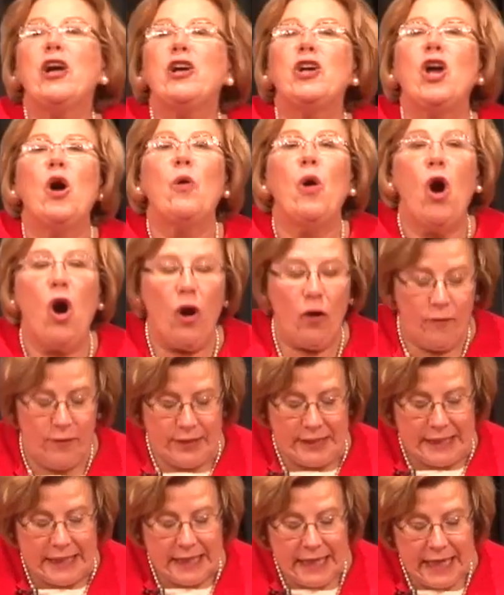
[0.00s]
go
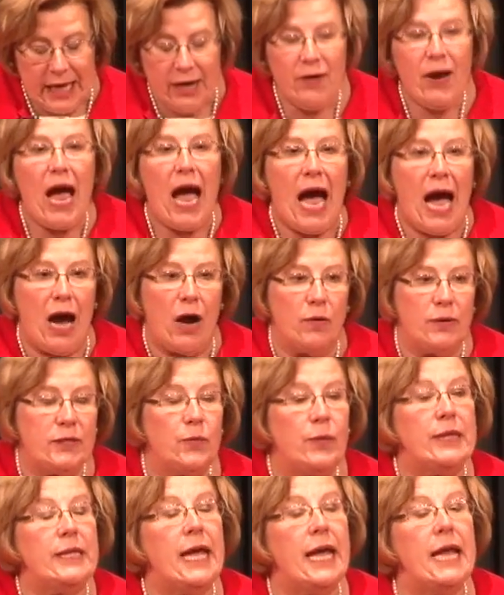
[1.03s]
over to their house
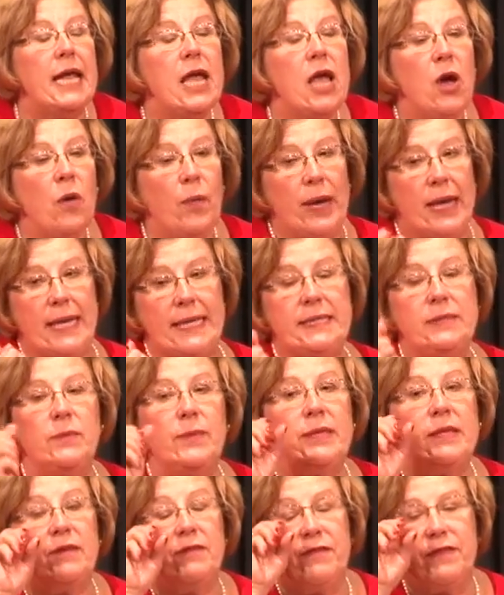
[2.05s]

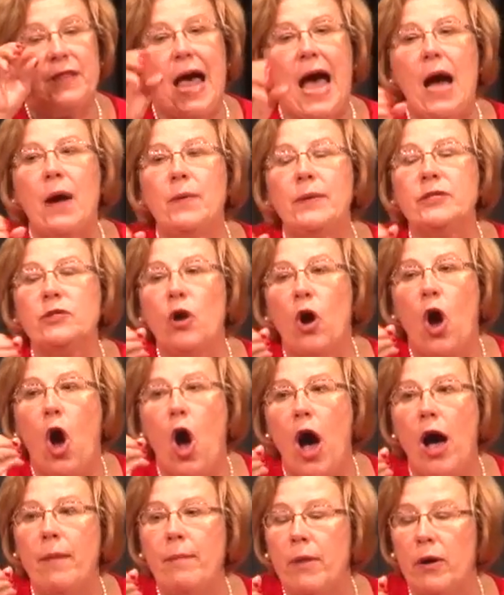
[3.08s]
when the flowers are
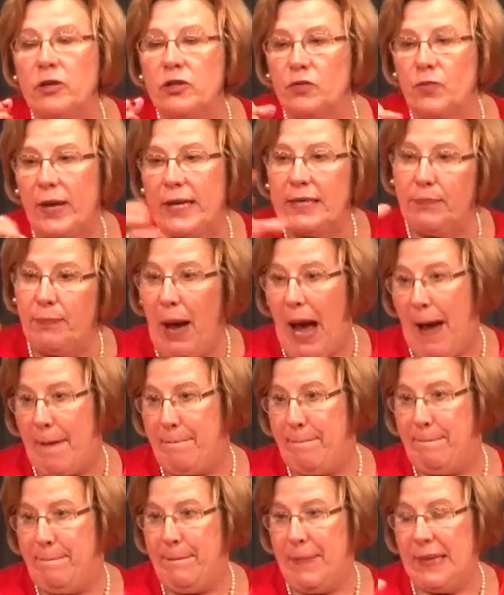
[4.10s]
almost ready to
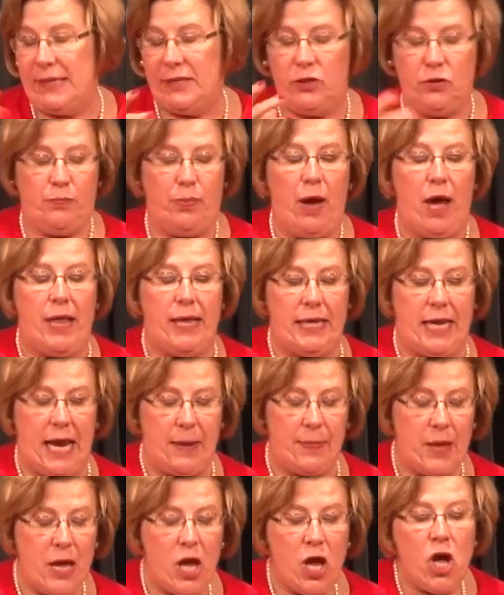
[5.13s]
pop and to pollinate.
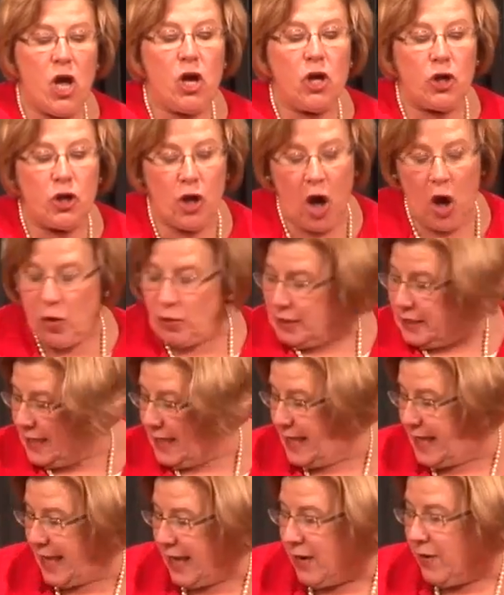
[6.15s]
Go
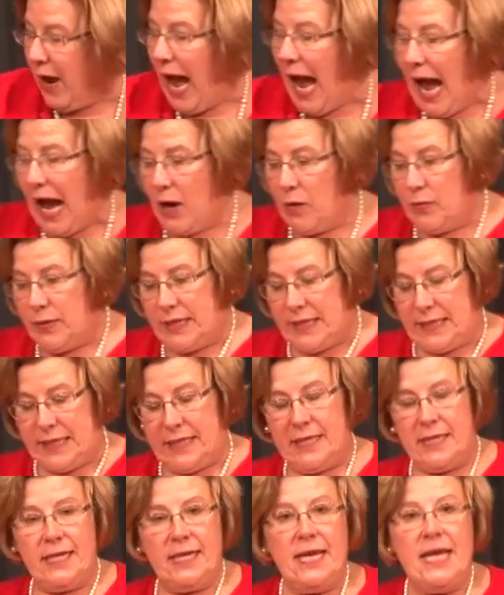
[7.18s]
to their
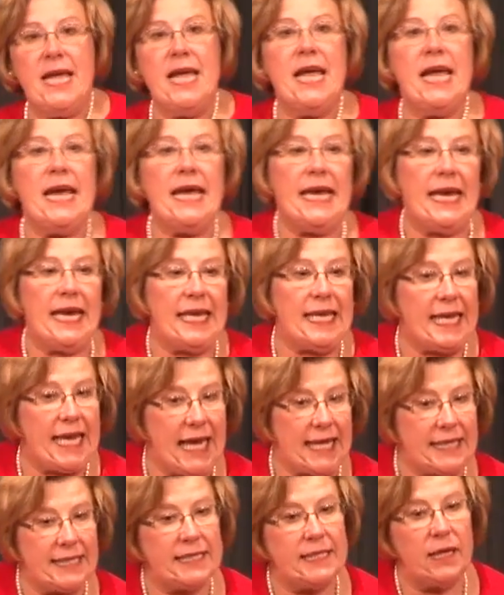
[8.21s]
house and
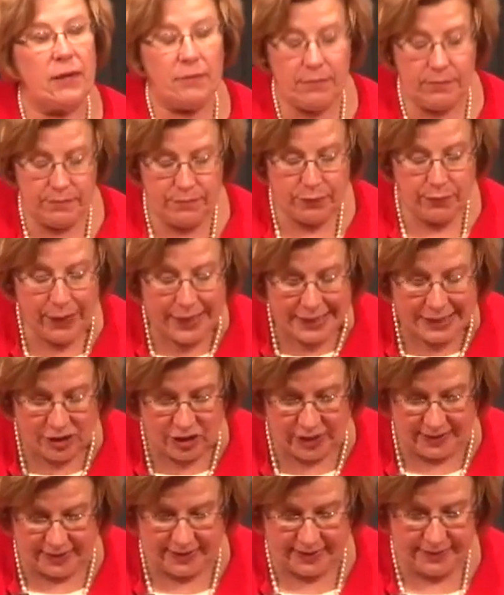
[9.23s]
get some
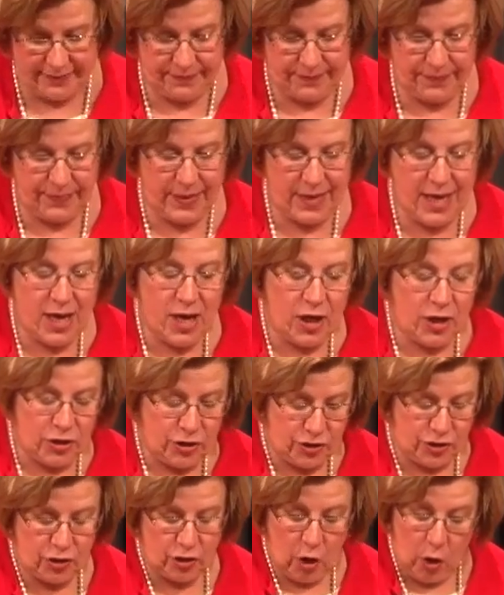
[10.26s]
branches.
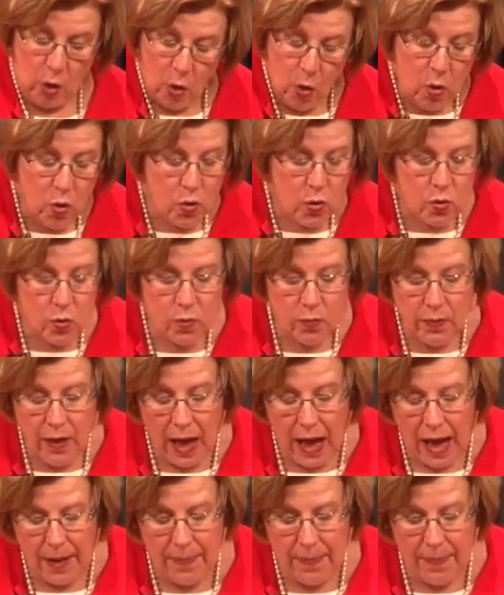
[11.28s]
So